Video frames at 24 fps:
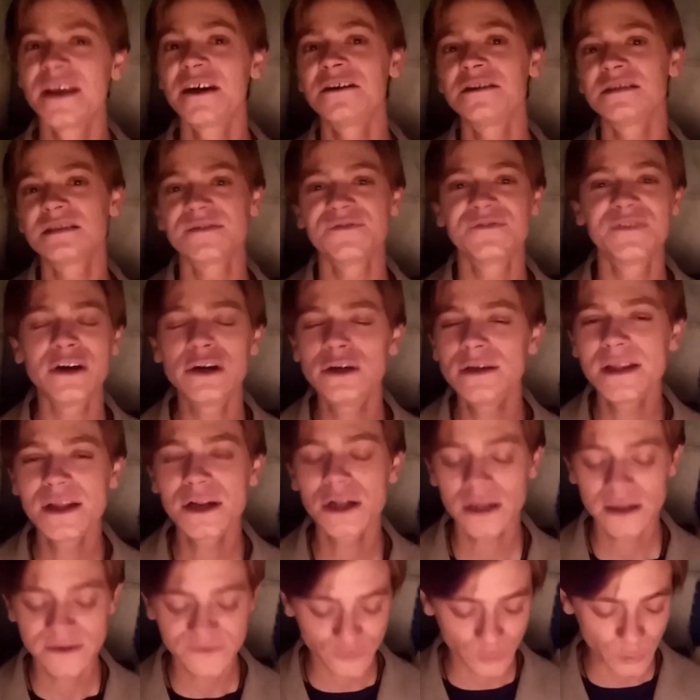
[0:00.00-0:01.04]
There's very
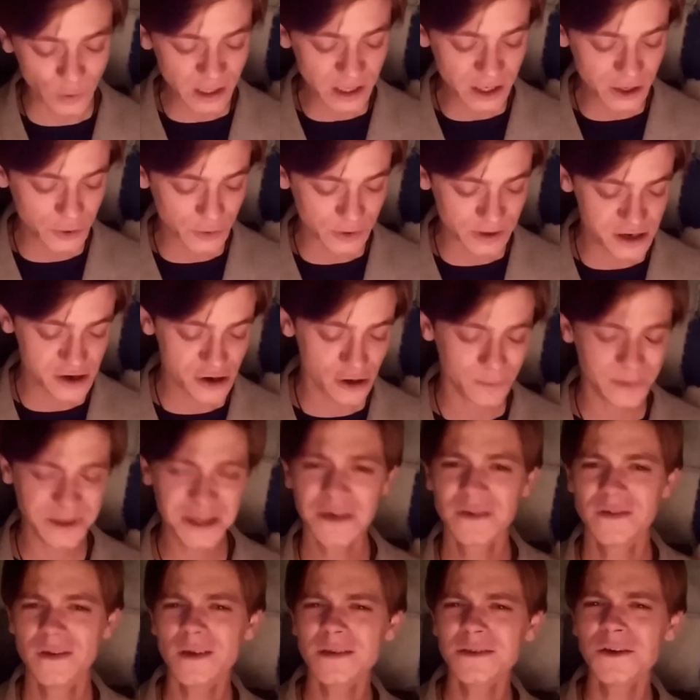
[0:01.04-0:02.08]
little of Willow here, but
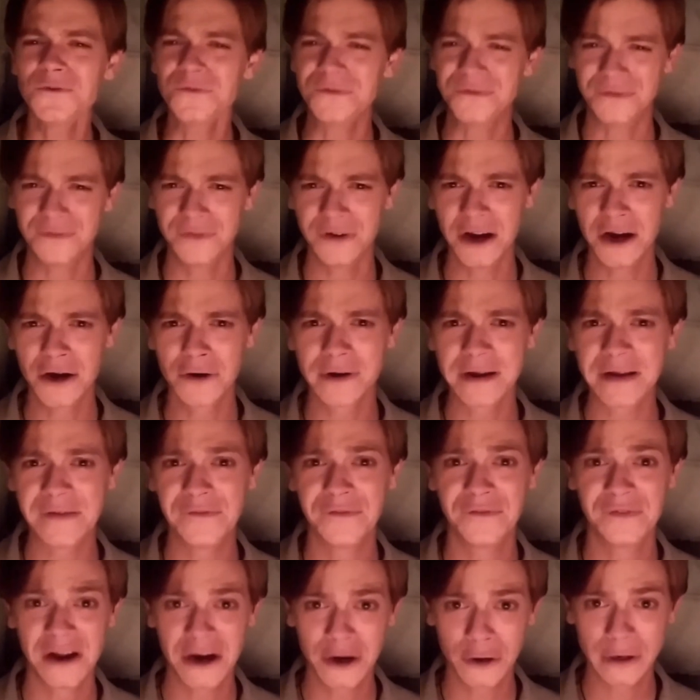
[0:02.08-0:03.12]
there's also very,
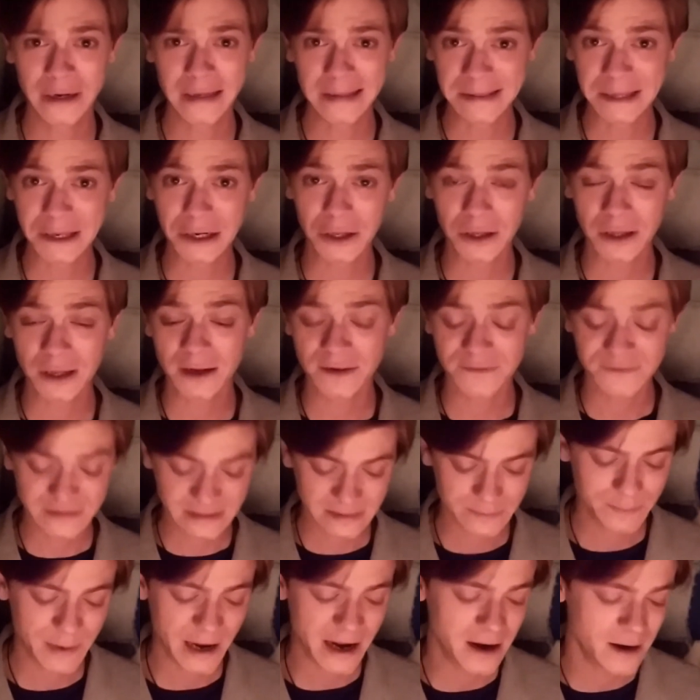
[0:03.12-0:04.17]
very little of
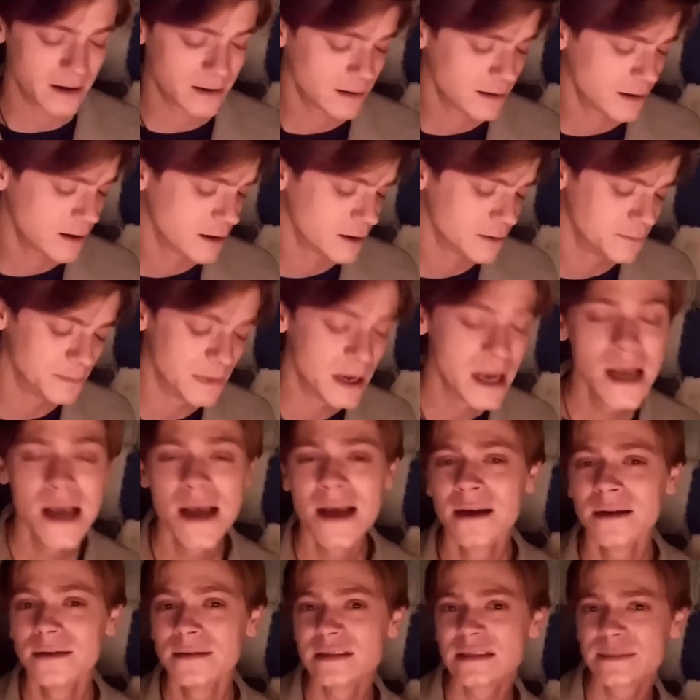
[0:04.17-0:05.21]
Spike.
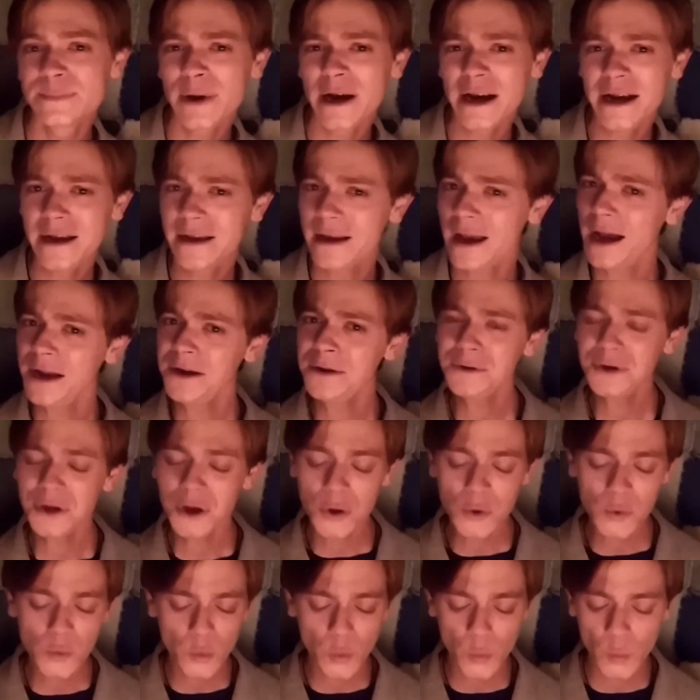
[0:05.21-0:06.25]
Spike, I don't
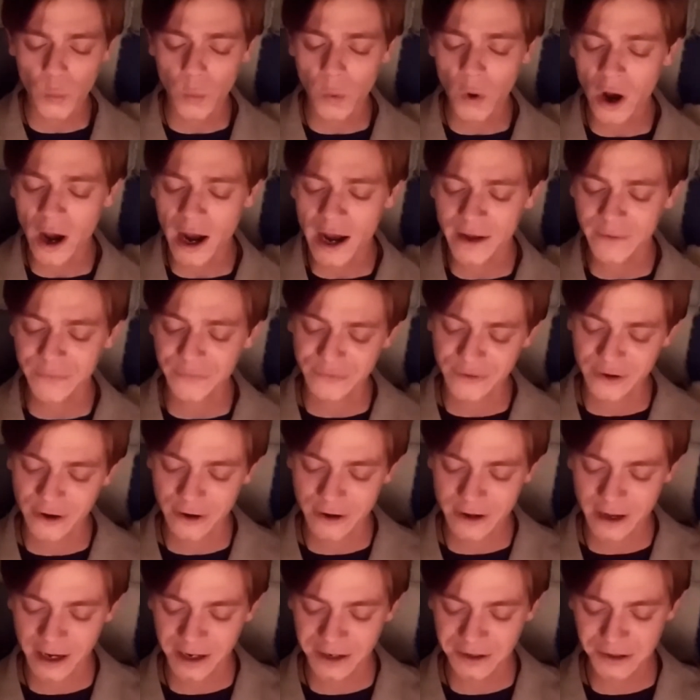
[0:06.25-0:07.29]
know why
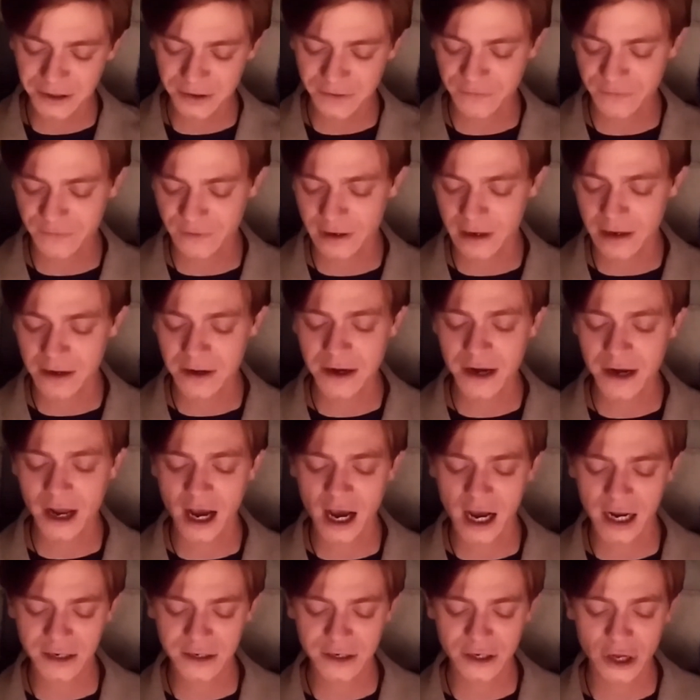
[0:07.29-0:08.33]
they're kind of
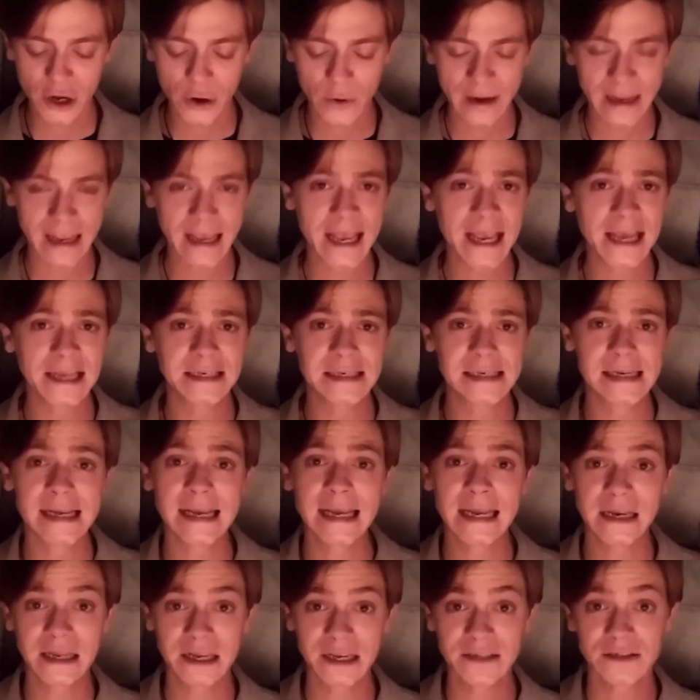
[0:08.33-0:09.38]
not going ahead and
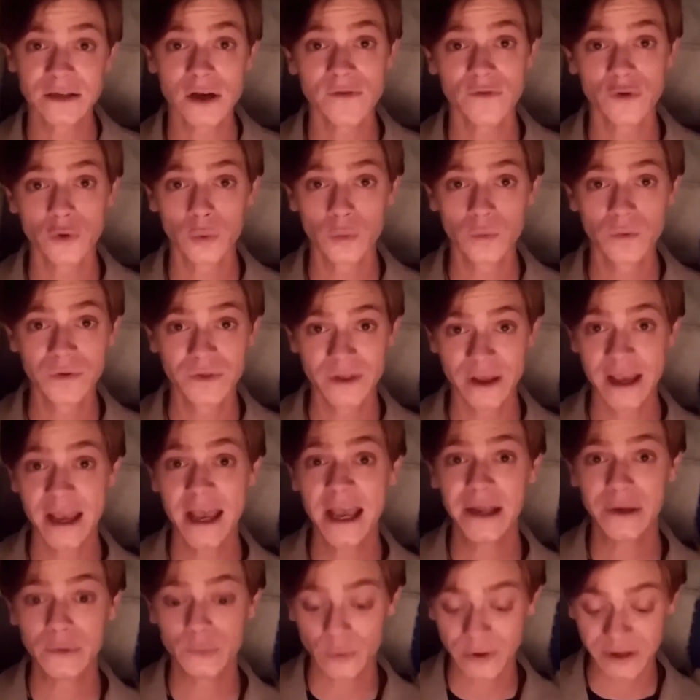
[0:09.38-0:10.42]
hitting us over the
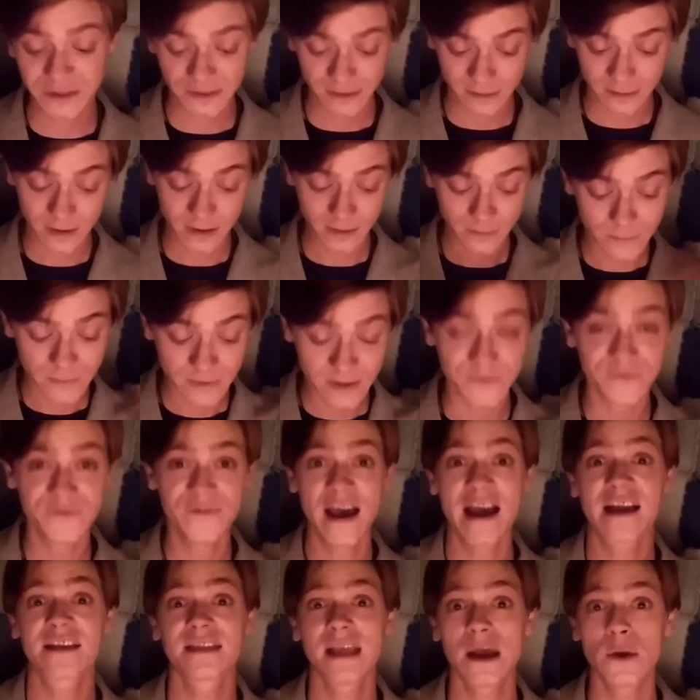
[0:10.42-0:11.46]
head with the
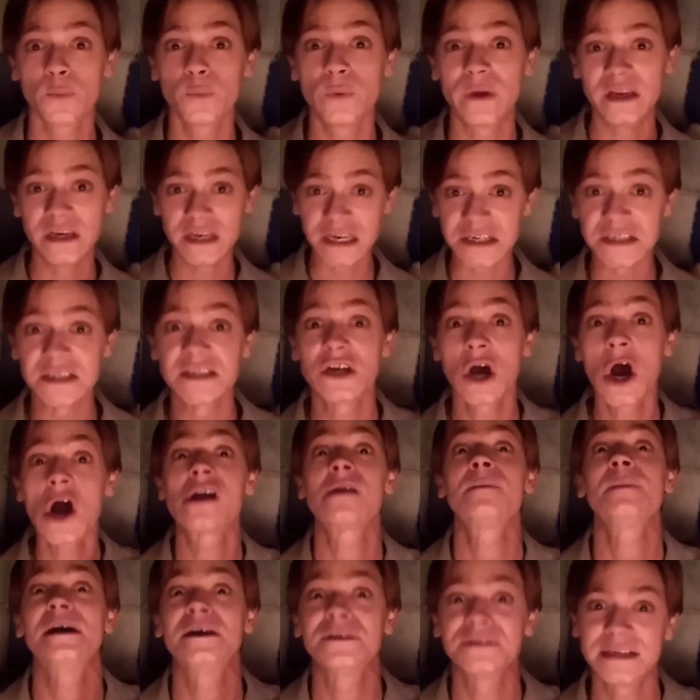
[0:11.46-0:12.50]
fact that we need to
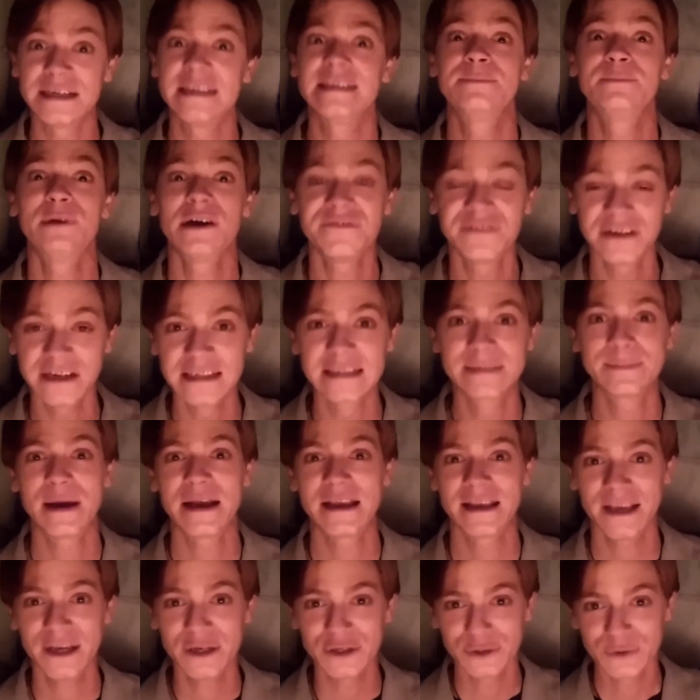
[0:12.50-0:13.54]
talk about these Buffy and
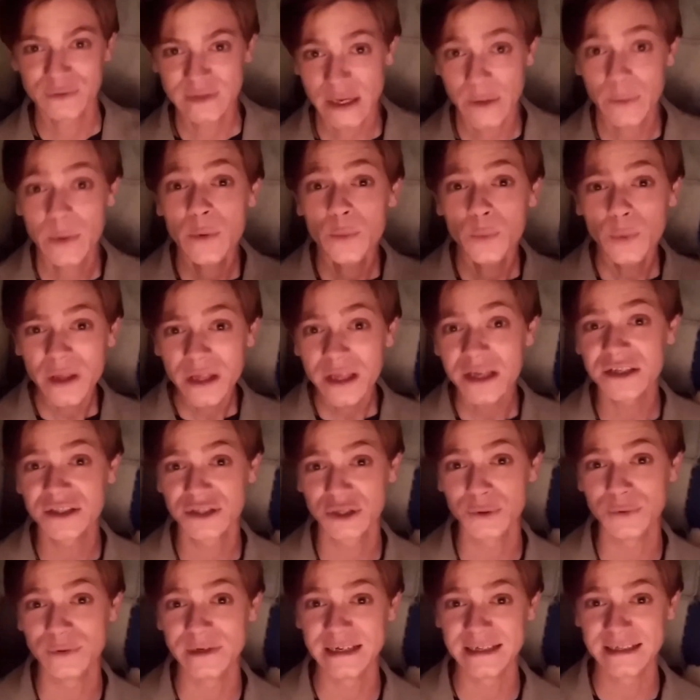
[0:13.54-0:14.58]
Spike issues. Like, we really
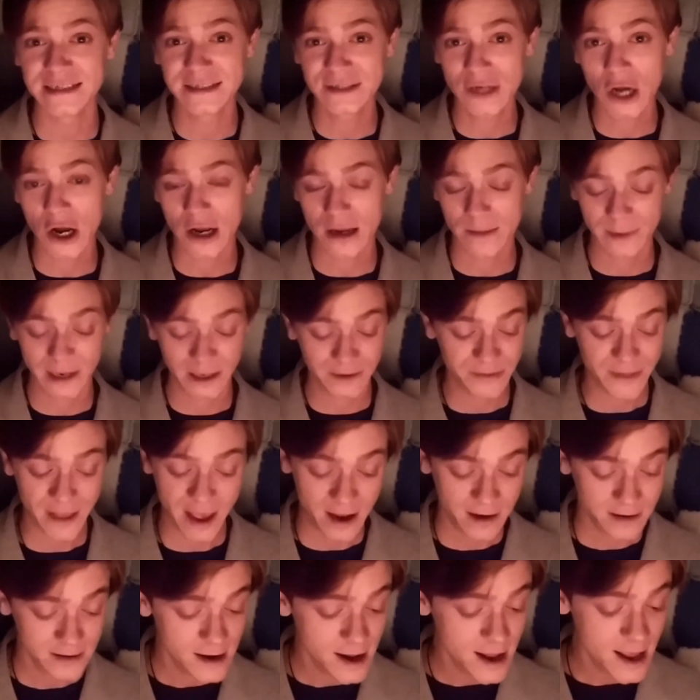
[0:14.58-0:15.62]
do need to talk about
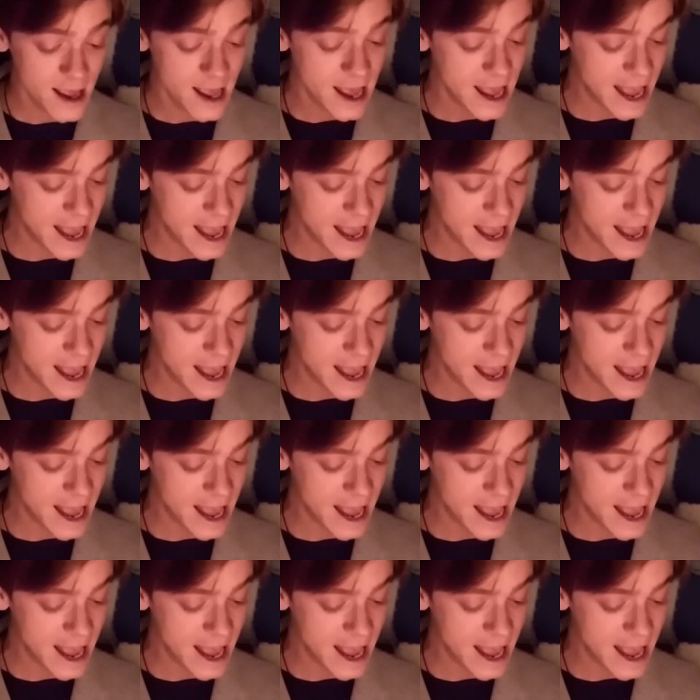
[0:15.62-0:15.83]
that.